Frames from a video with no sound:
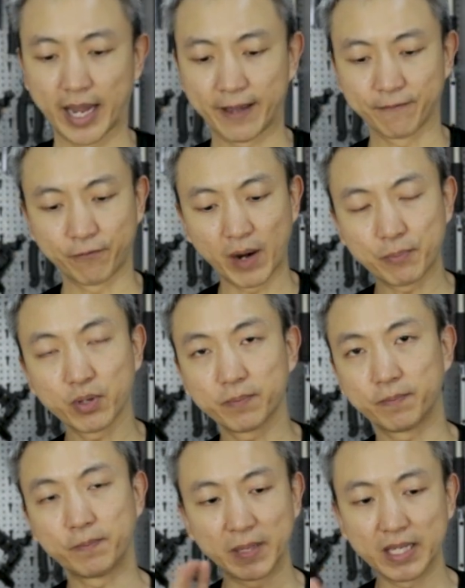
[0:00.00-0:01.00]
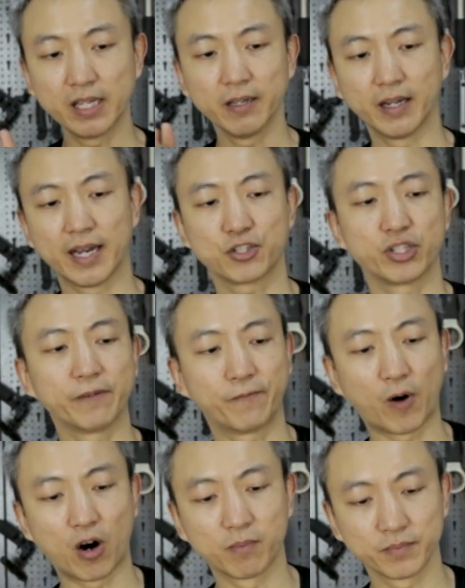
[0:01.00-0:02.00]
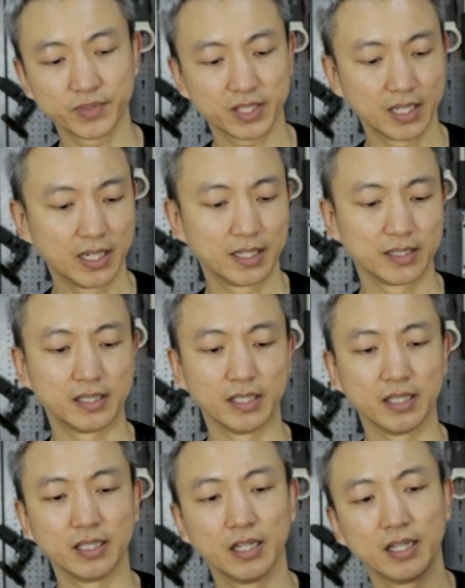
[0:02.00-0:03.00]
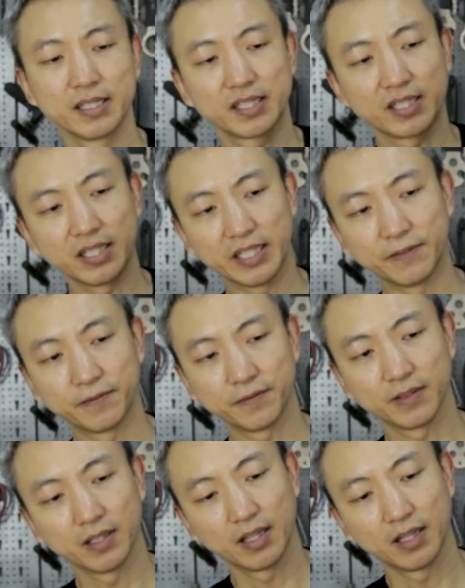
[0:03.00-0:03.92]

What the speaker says: and fabric B actually forms the sleeve.